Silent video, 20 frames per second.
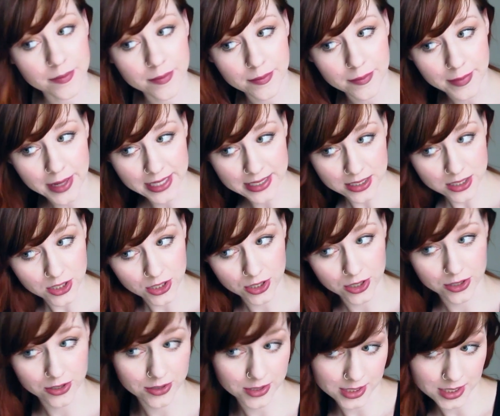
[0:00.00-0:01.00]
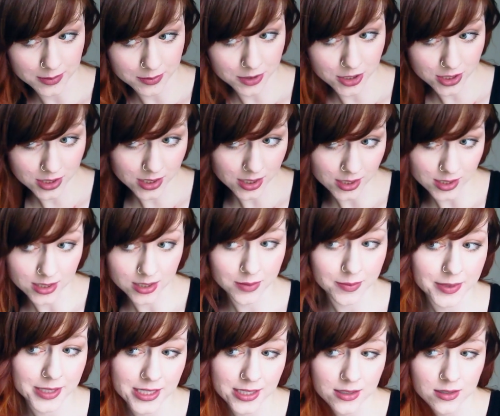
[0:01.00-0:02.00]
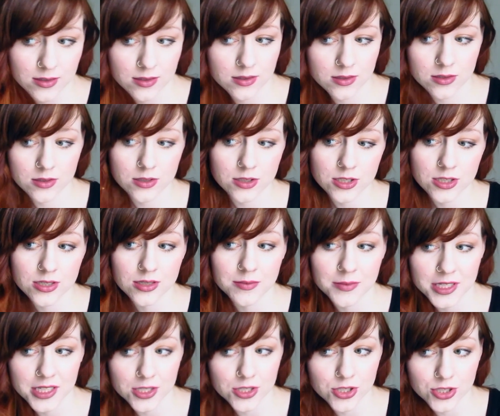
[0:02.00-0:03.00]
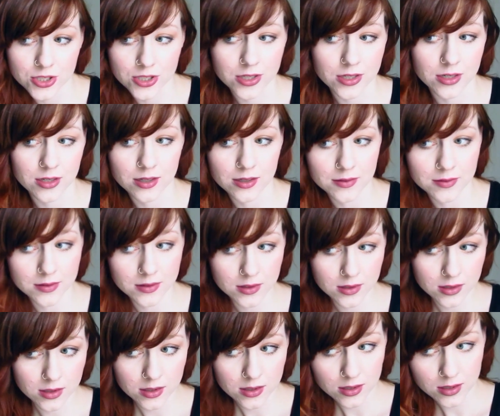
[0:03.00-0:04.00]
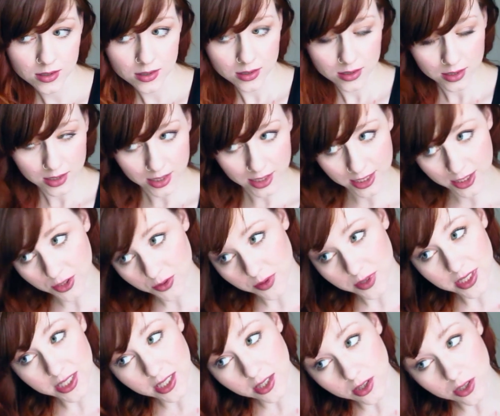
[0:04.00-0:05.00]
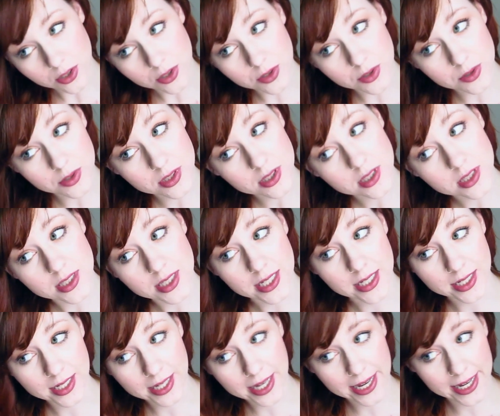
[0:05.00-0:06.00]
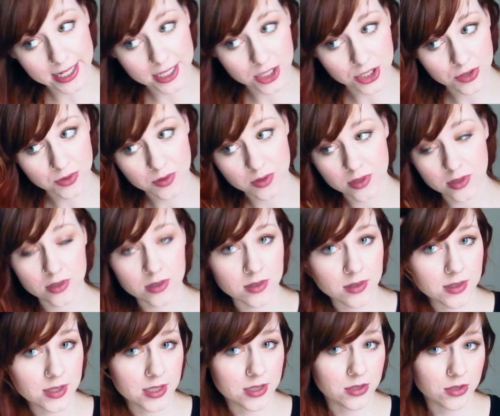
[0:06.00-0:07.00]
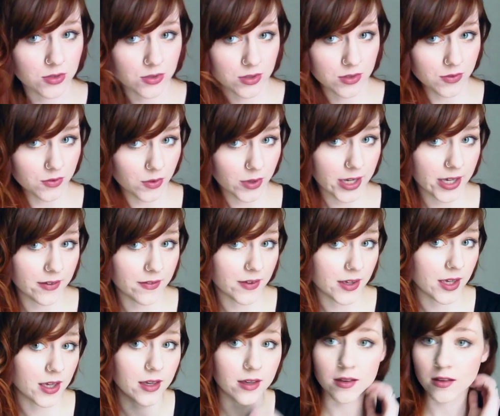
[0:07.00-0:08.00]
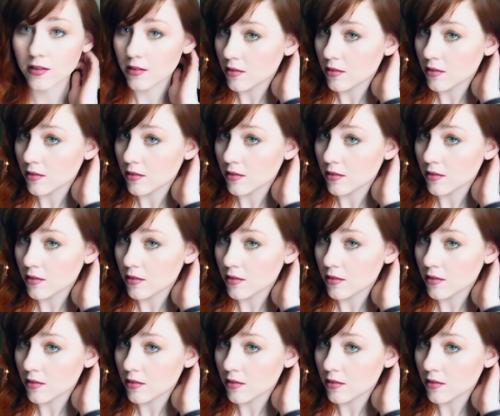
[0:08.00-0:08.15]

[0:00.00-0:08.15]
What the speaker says: mess the curls up just a little bit, just to make sure it's really loose and casual and sort of wavy.